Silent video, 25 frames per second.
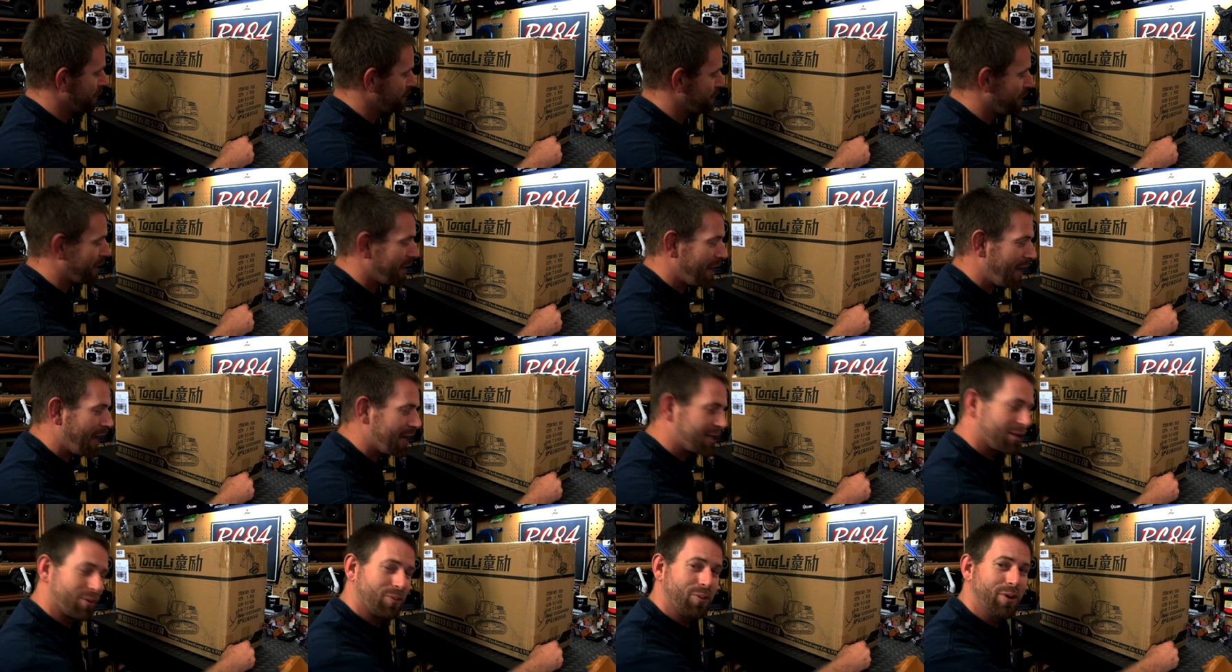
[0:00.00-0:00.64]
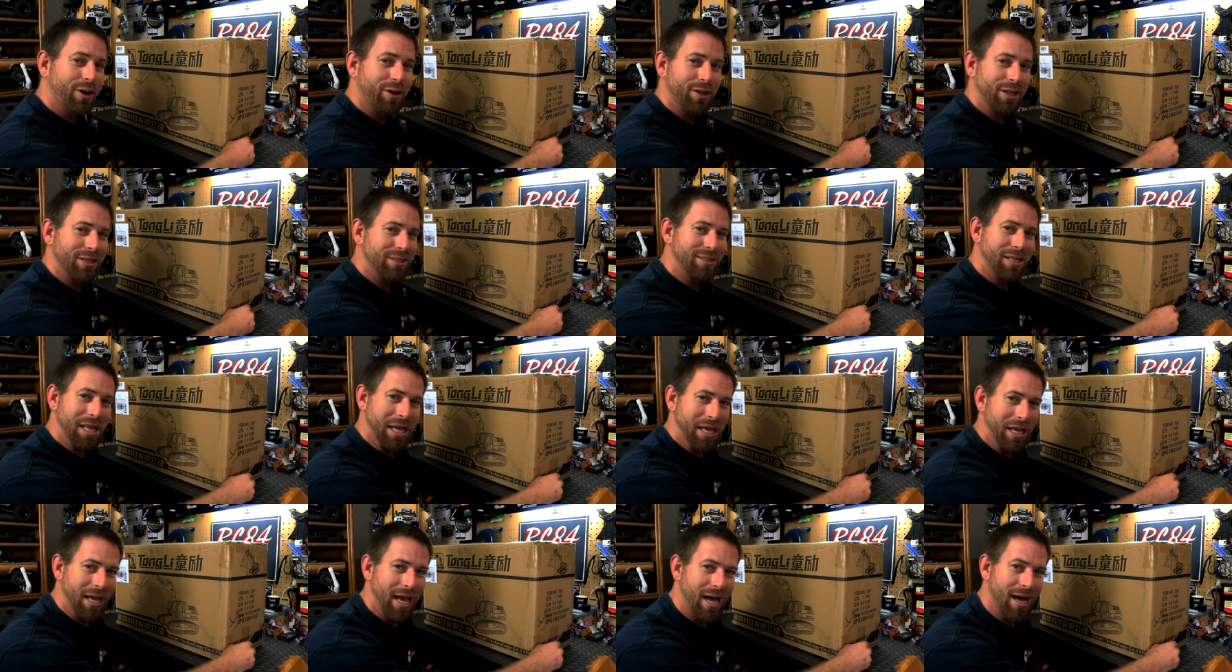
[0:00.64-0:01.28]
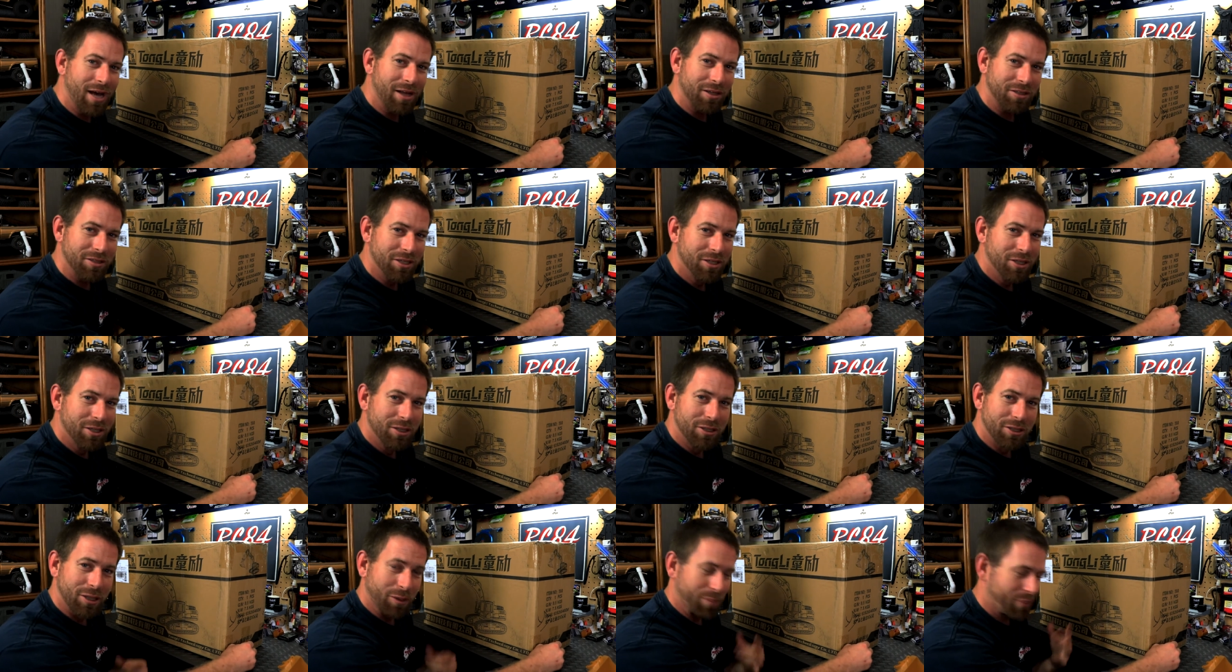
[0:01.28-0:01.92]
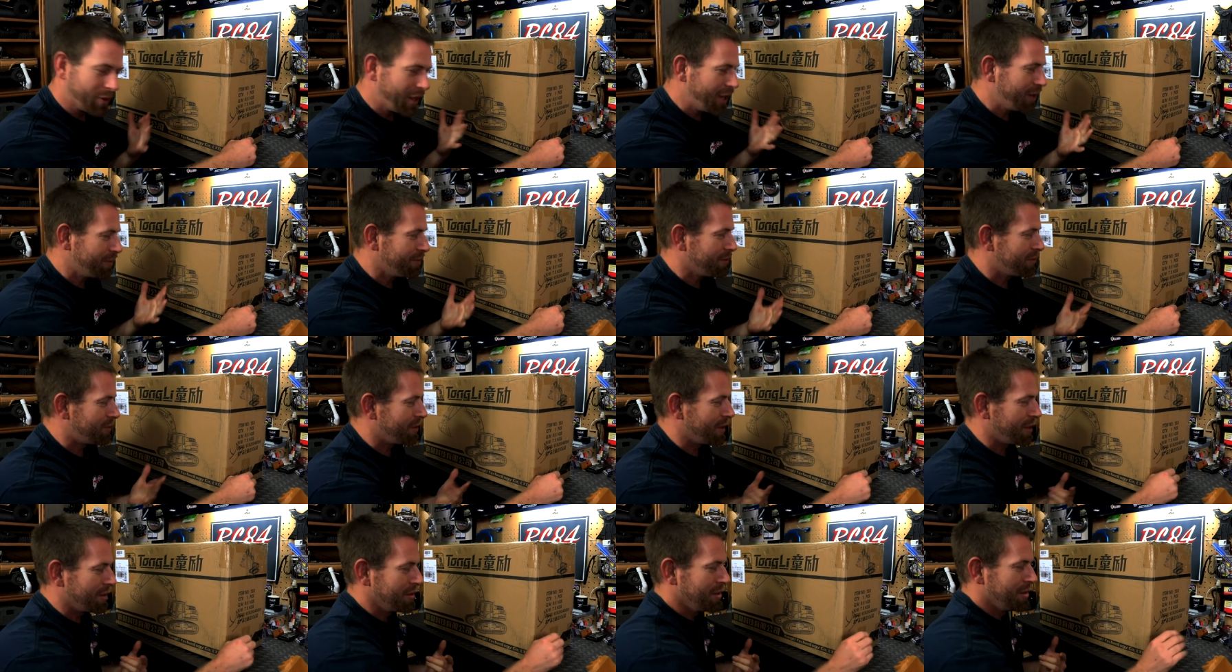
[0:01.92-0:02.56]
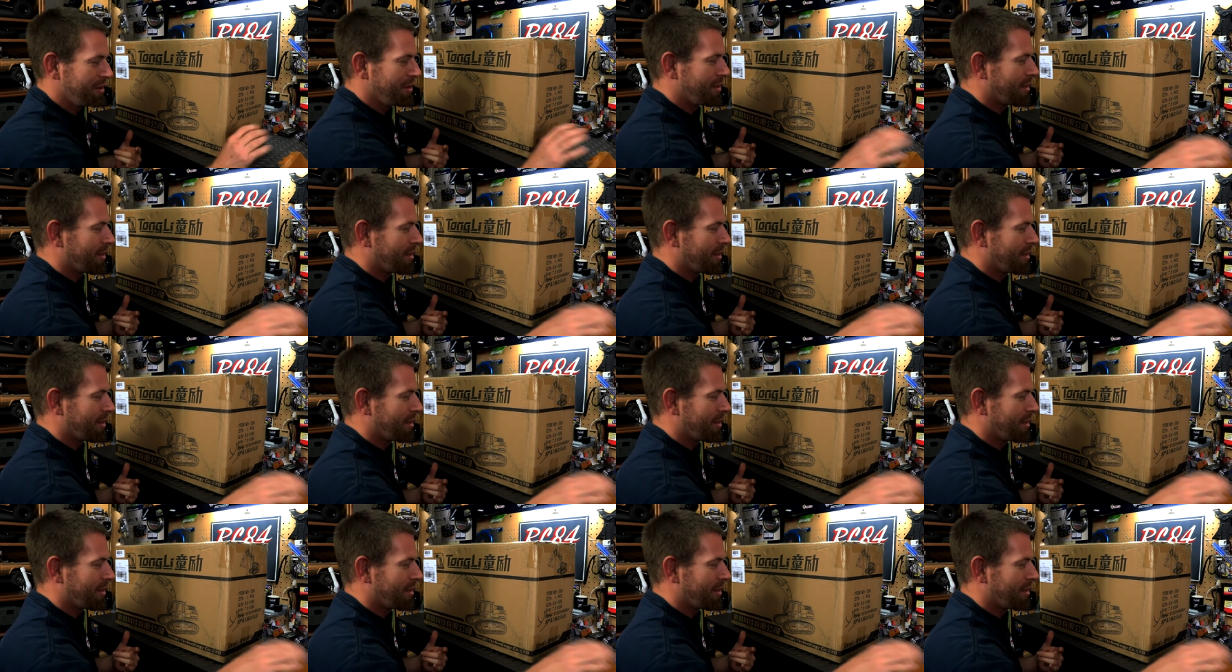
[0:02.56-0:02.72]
I might have to wheel this thing out to play with it.